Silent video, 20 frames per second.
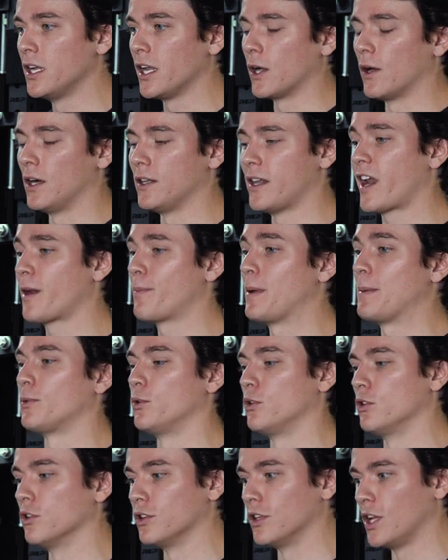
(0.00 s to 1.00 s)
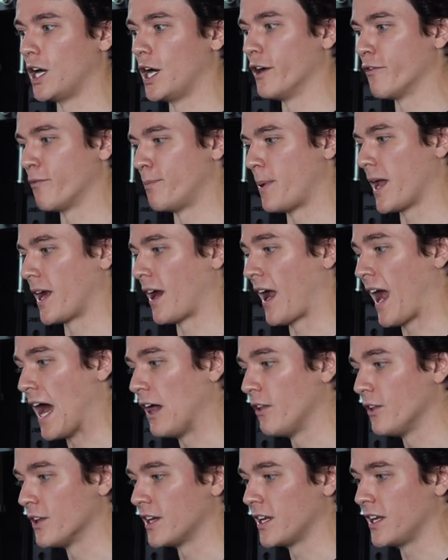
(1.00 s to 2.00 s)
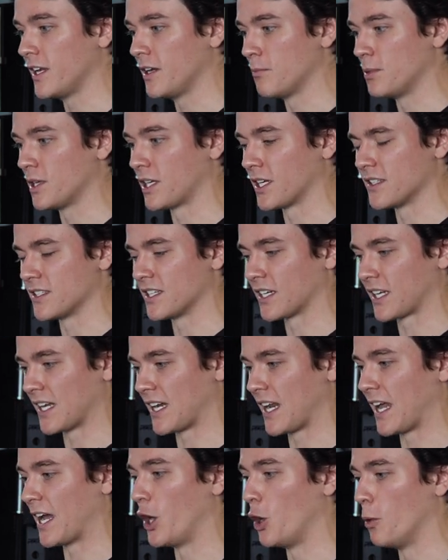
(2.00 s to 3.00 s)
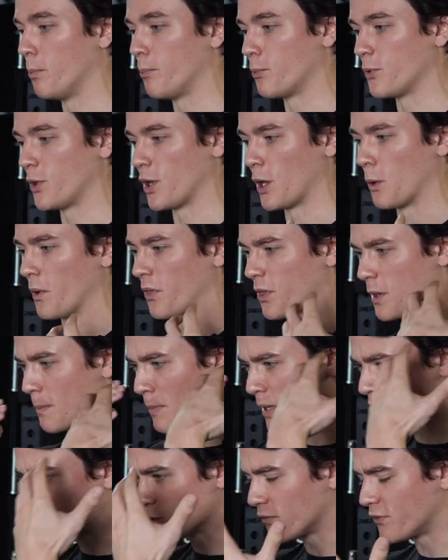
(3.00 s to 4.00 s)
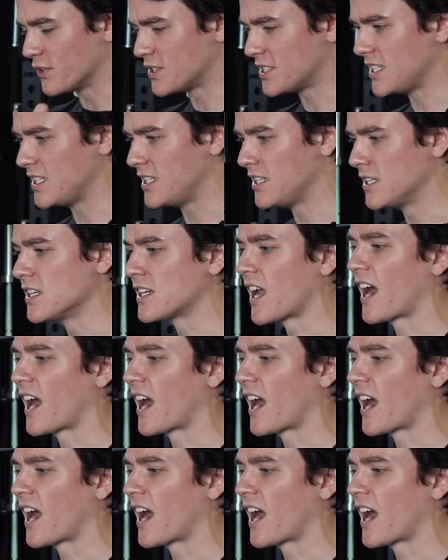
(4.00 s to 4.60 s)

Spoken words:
A lot of people love beta-alanine because it can help, with the mental fatigue